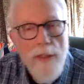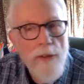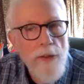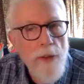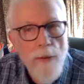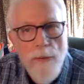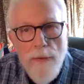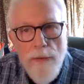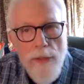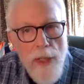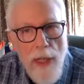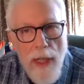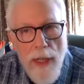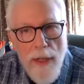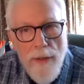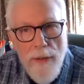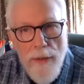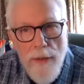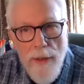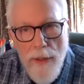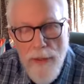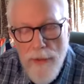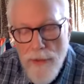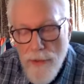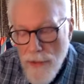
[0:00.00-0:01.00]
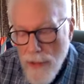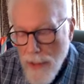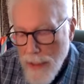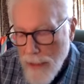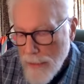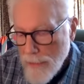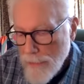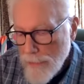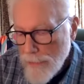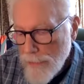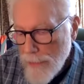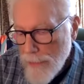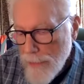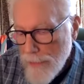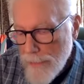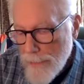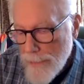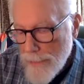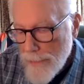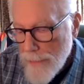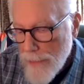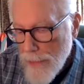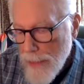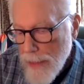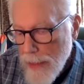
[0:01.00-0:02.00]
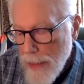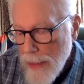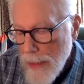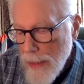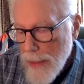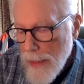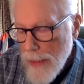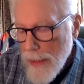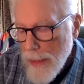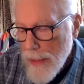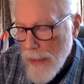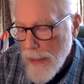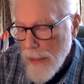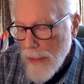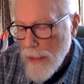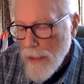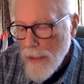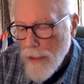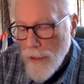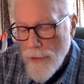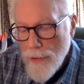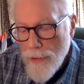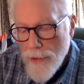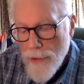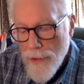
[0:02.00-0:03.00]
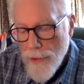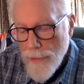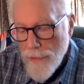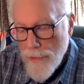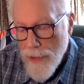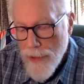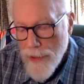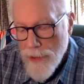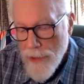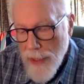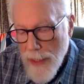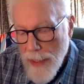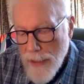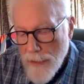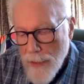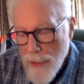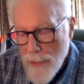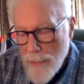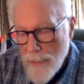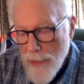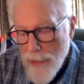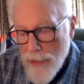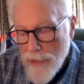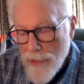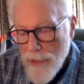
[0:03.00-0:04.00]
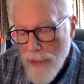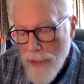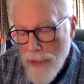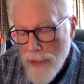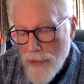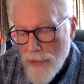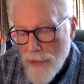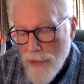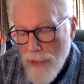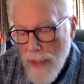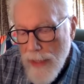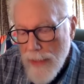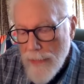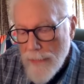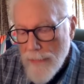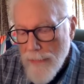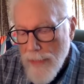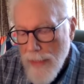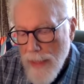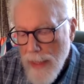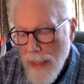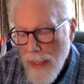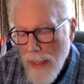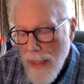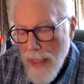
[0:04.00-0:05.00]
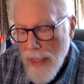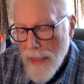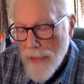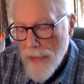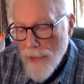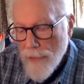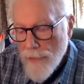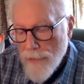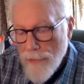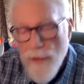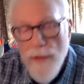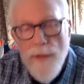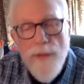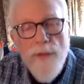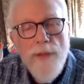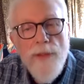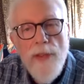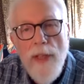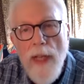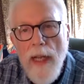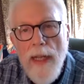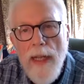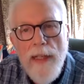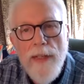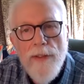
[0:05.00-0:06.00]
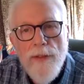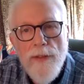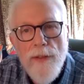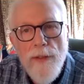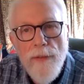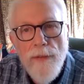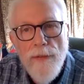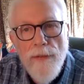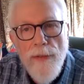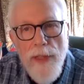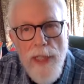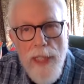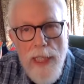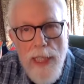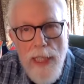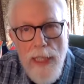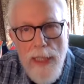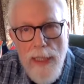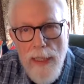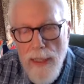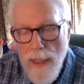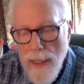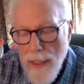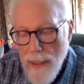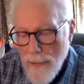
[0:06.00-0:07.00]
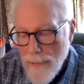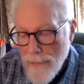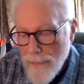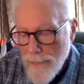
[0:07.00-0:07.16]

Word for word: Don't tire yourself. Conclude your visionary business at the first signs of fatigue.